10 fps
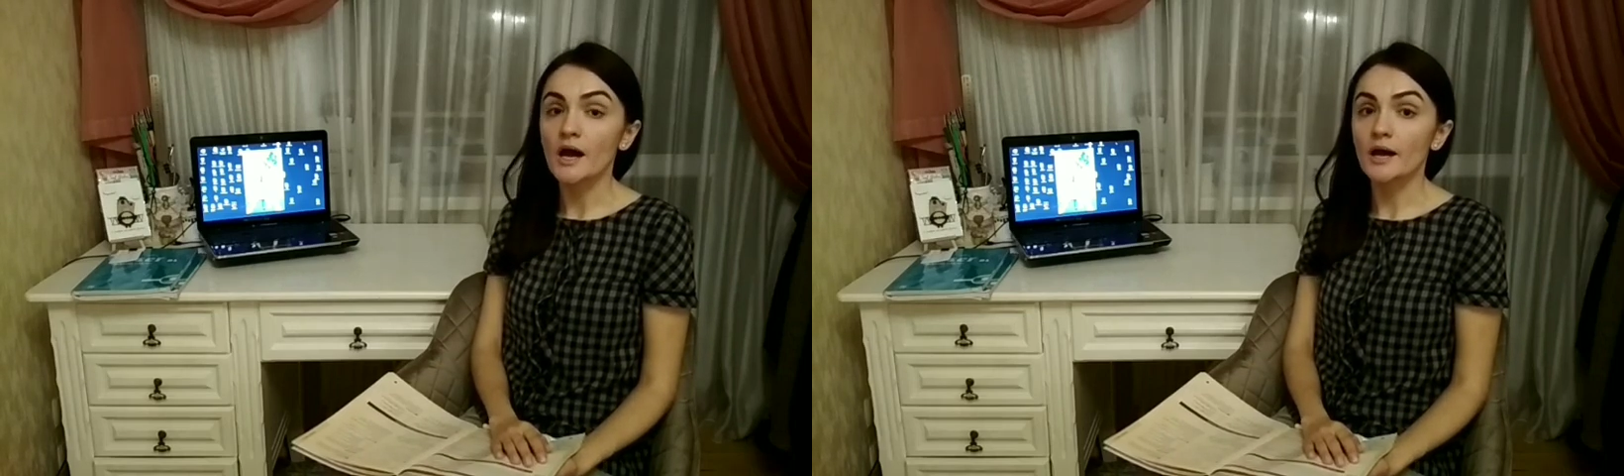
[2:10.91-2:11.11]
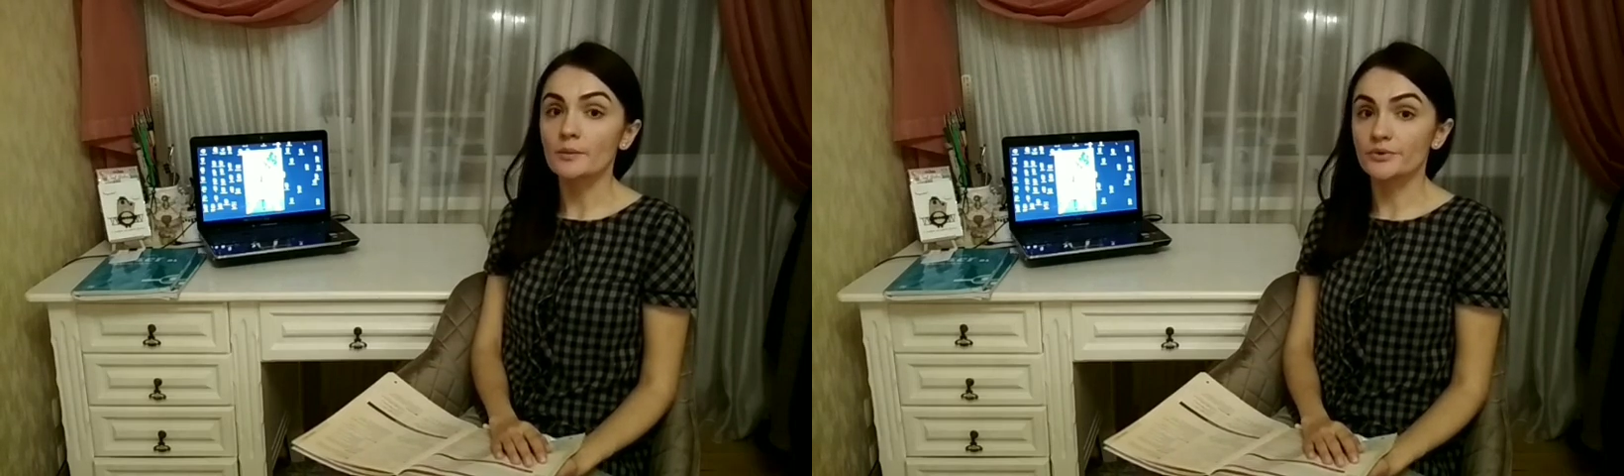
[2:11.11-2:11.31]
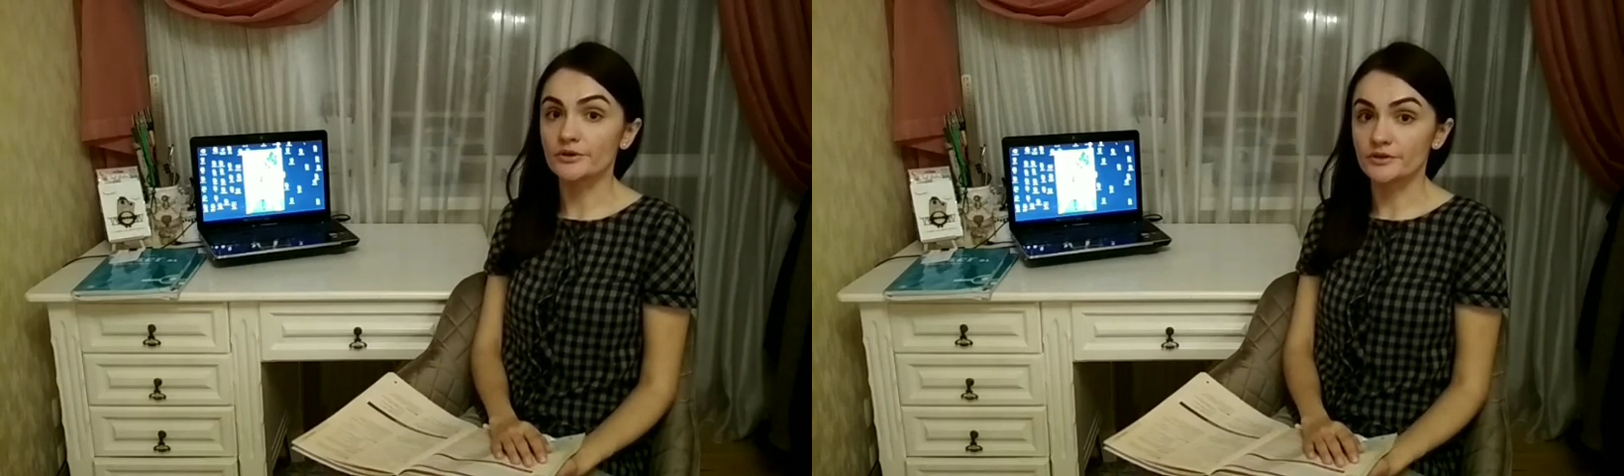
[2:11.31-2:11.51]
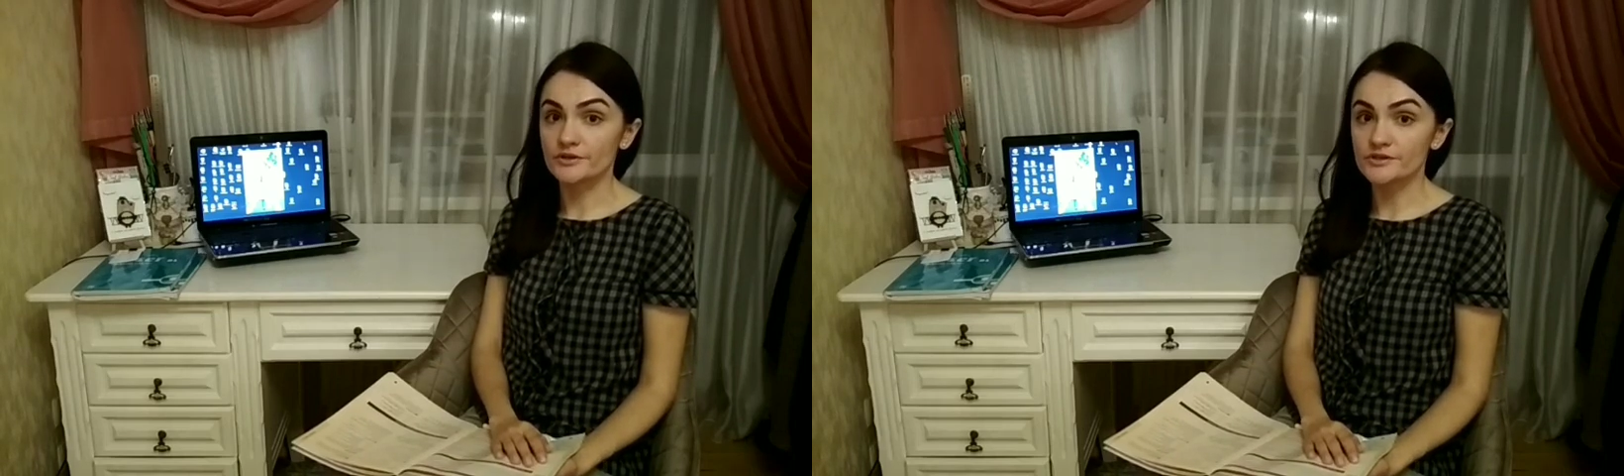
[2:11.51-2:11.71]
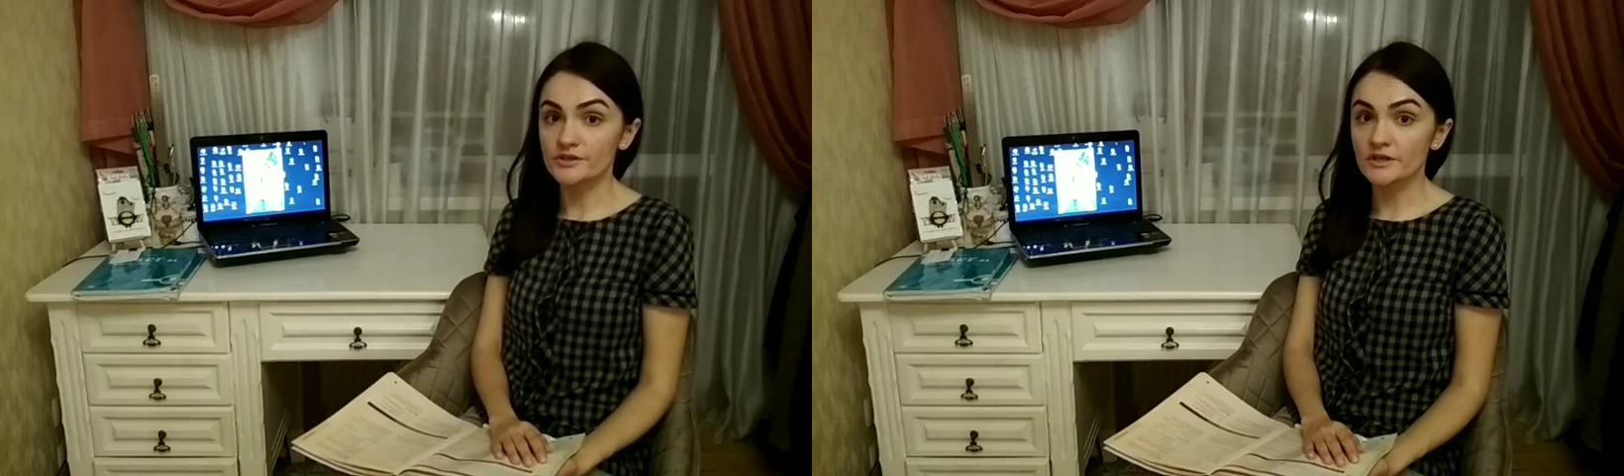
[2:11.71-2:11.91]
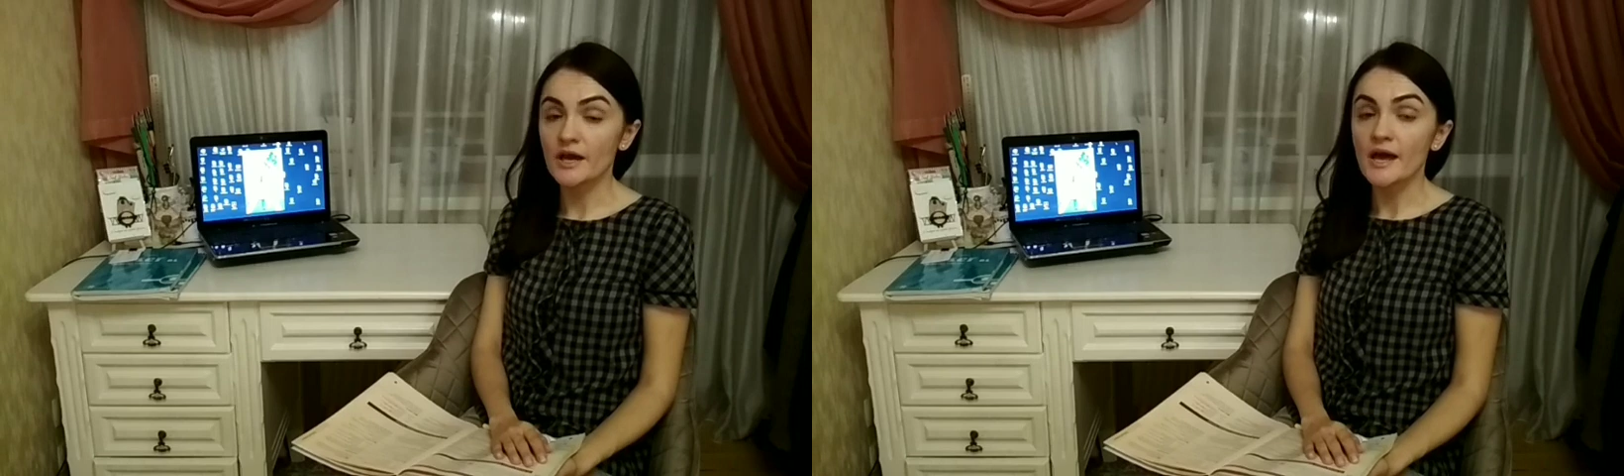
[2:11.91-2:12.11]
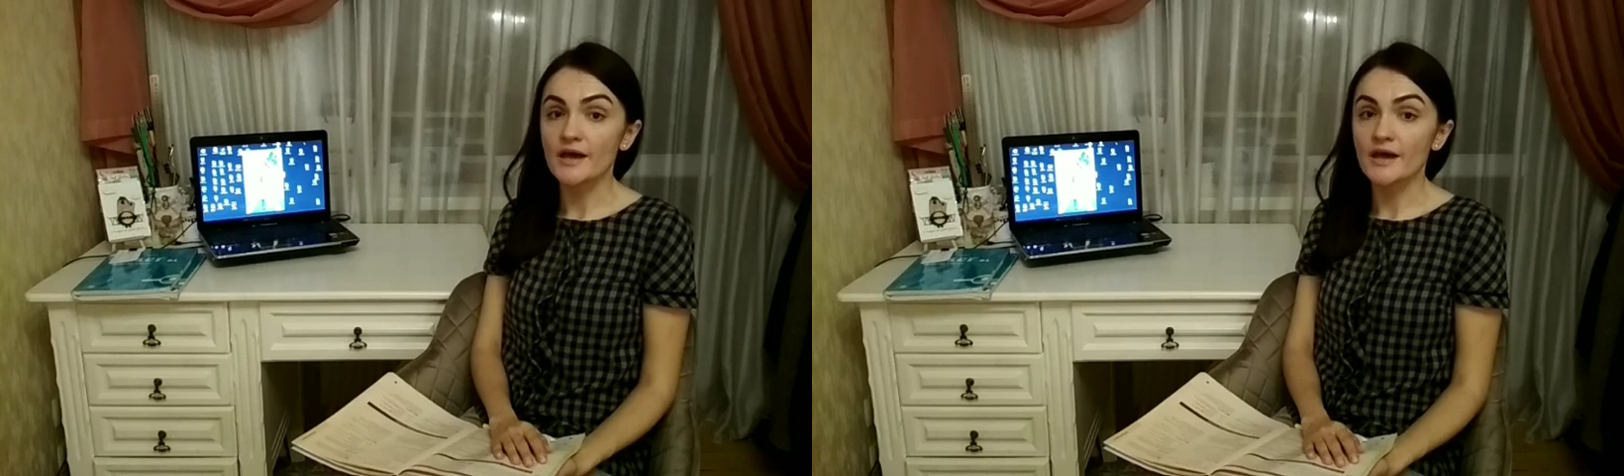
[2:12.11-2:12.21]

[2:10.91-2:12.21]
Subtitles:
ability,